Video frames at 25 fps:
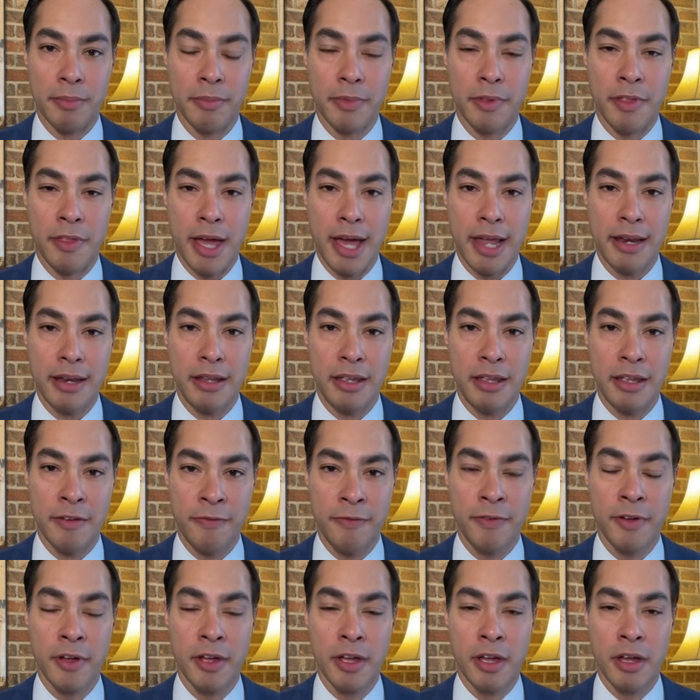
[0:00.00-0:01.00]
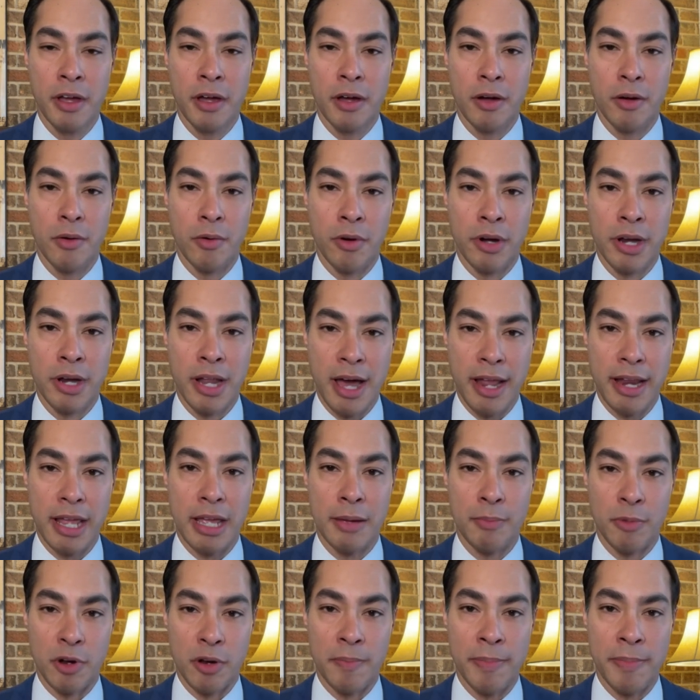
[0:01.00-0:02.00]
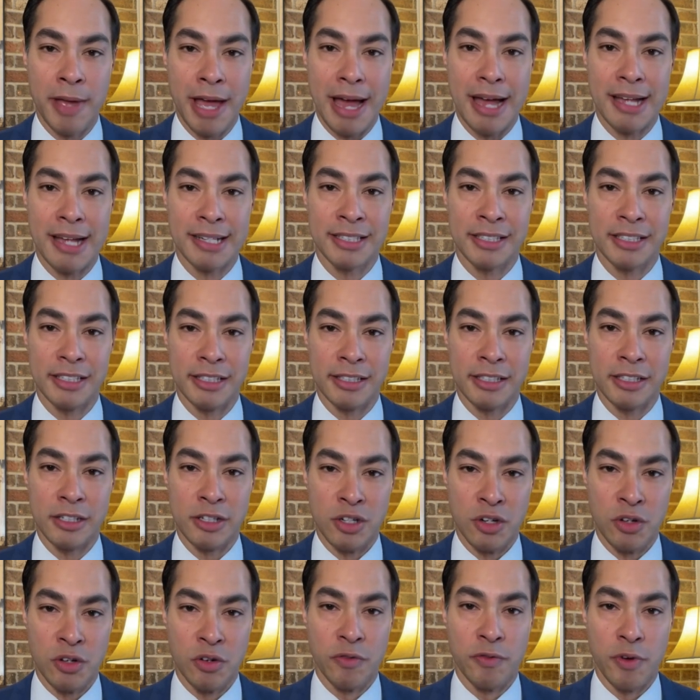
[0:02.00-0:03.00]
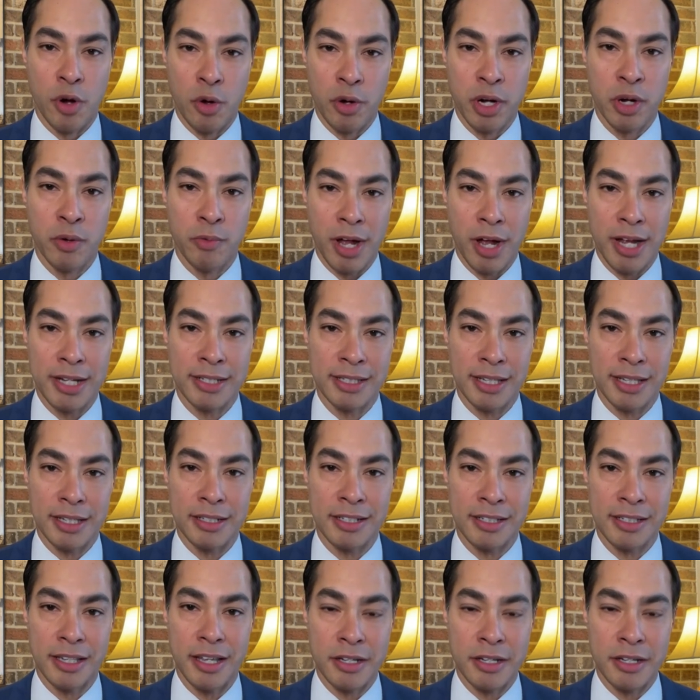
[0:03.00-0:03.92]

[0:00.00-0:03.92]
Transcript: That if we're not able to pass this new voting rights legislation.